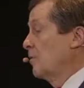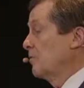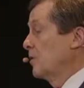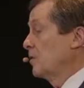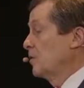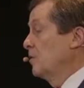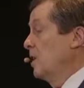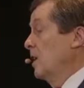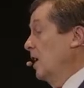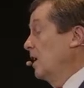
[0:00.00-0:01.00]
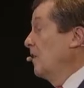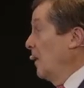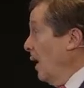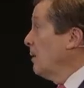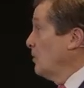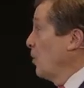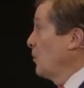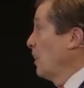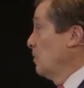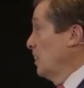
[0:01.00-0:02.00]
I referred to, and in the end,
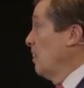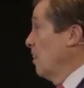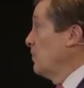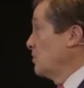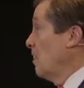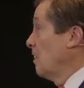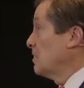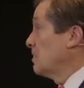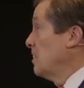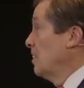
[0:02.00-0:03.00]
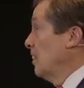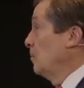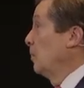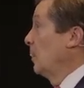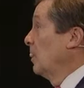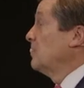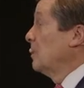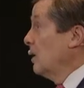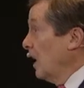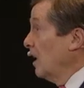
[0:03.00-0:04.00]
don't they really call the shots? I mean, because
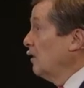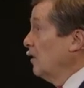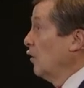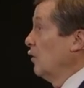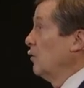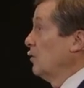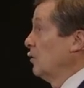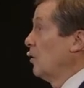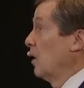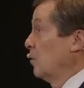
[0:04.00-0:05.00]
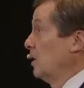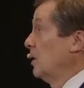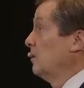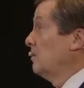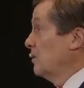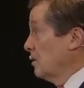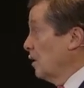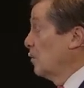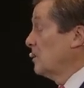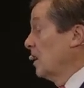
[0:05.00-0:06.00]
in the end, you know, you're going to be, to
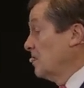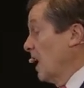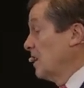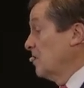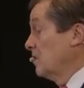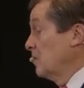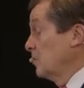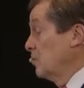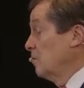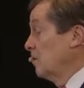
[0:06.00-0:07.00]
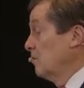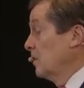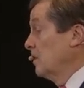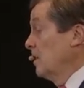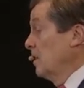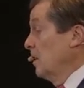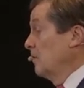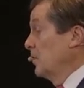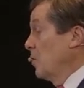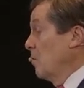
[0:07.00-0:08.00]
some extent, dancing to the tune of
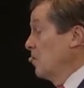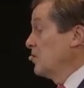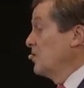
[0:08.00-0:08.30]
the donors.